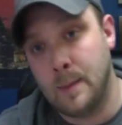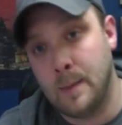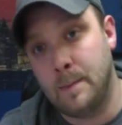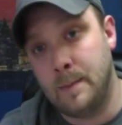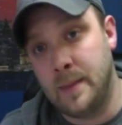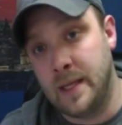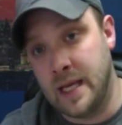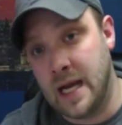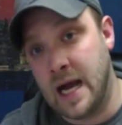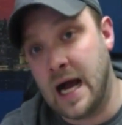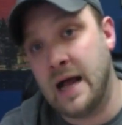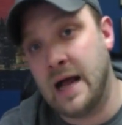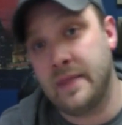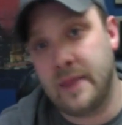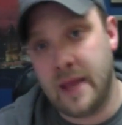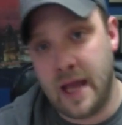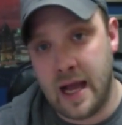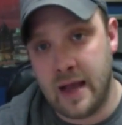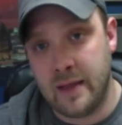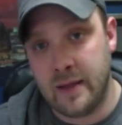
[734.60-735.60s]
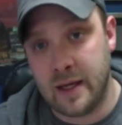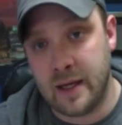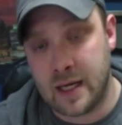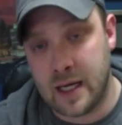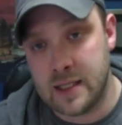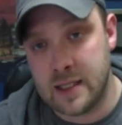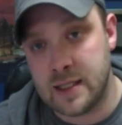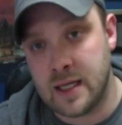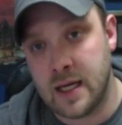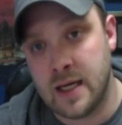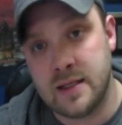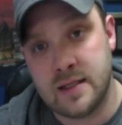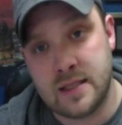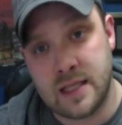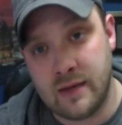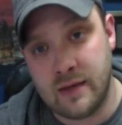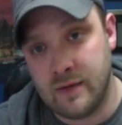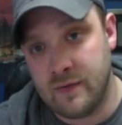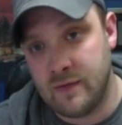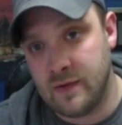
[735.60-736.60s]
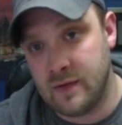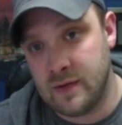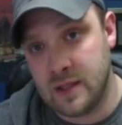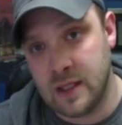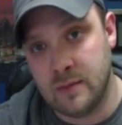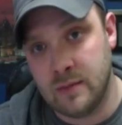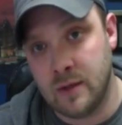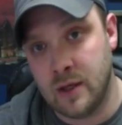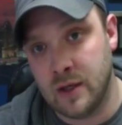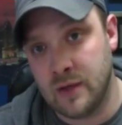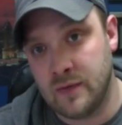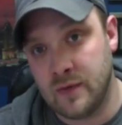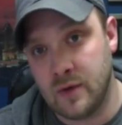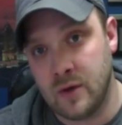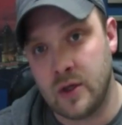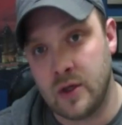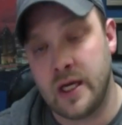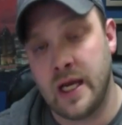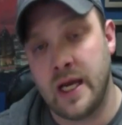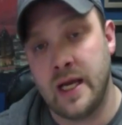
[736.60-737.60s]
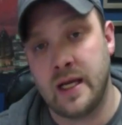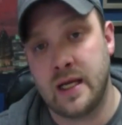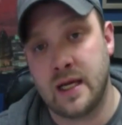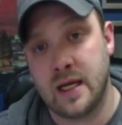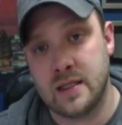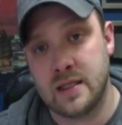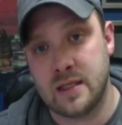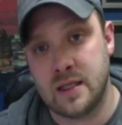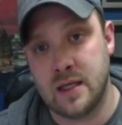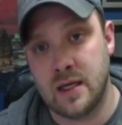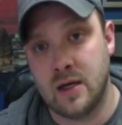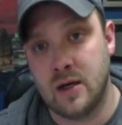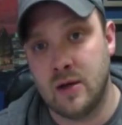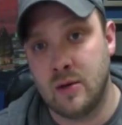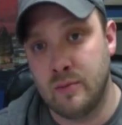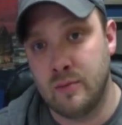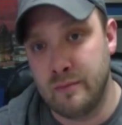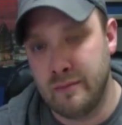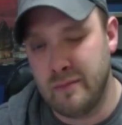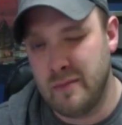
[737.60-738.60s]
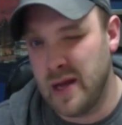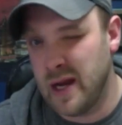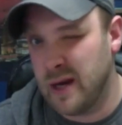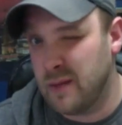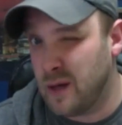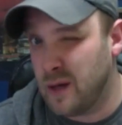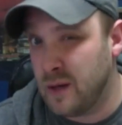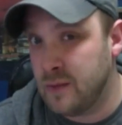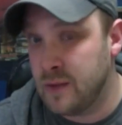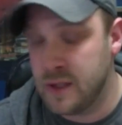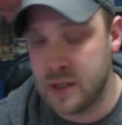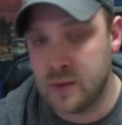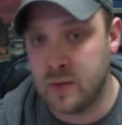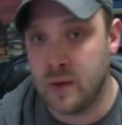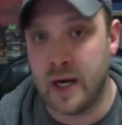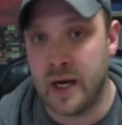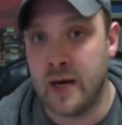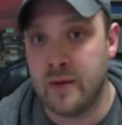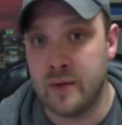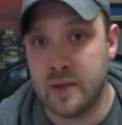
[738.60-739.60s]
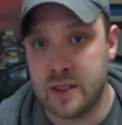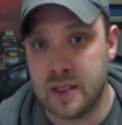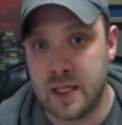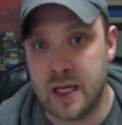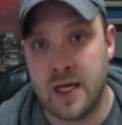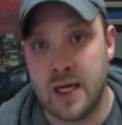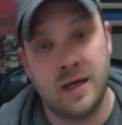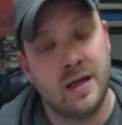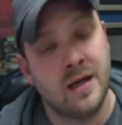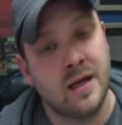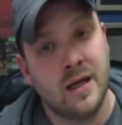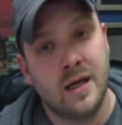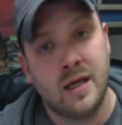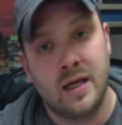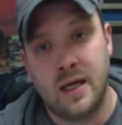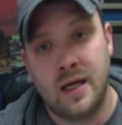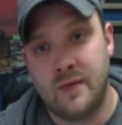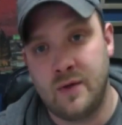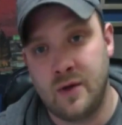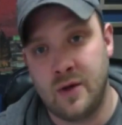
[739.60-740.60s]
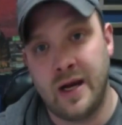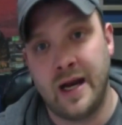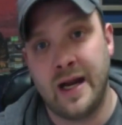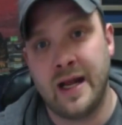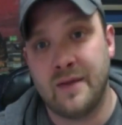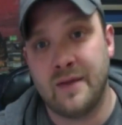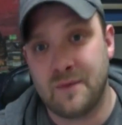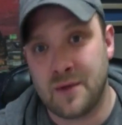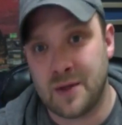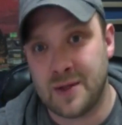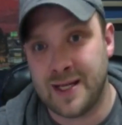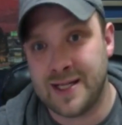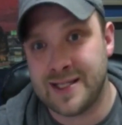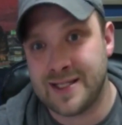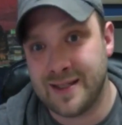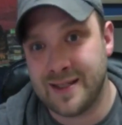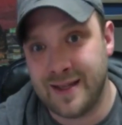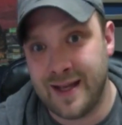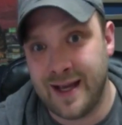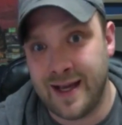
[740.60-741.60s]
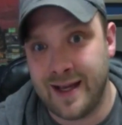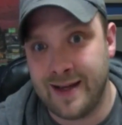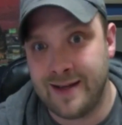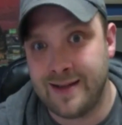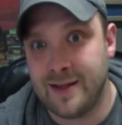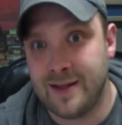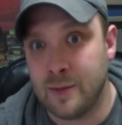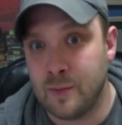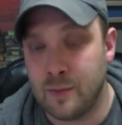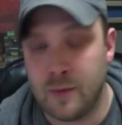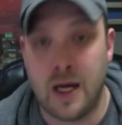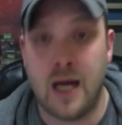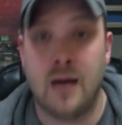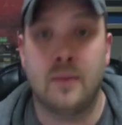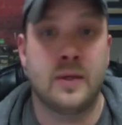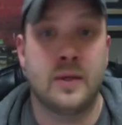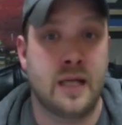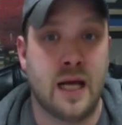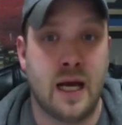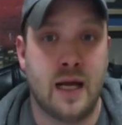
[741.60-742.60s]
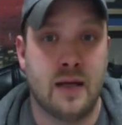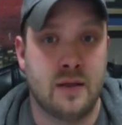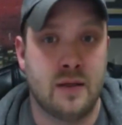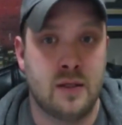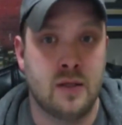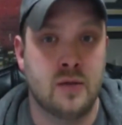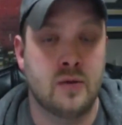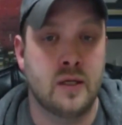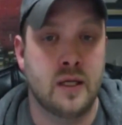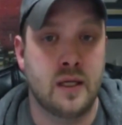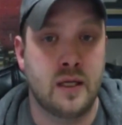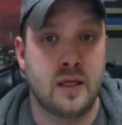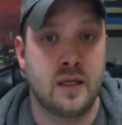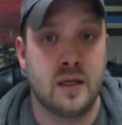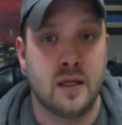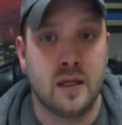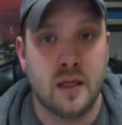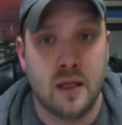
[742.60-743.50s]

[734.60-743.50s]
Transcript: Beyond that, like I said, $750 a month for organic SEO minimum is what I would say. If you're getting it for less than that, they're probably not doing